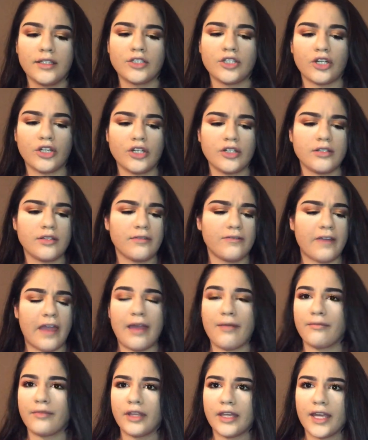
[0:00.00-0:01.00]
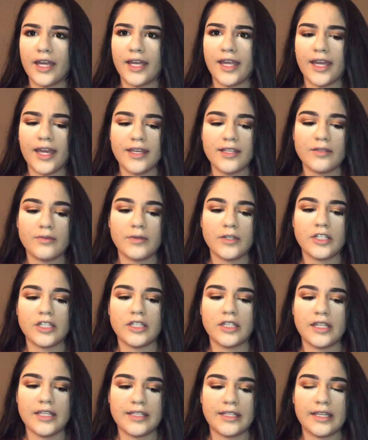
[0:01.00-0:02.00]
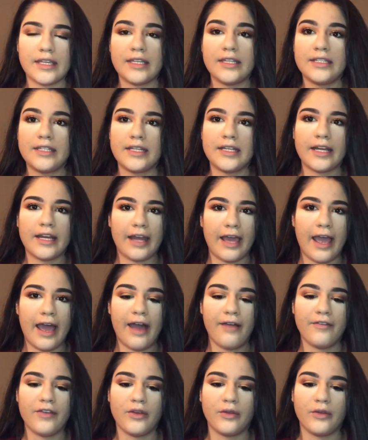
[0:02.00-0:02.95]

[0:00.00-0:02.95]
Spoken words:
turn to family, I guess, which this kid didn't have.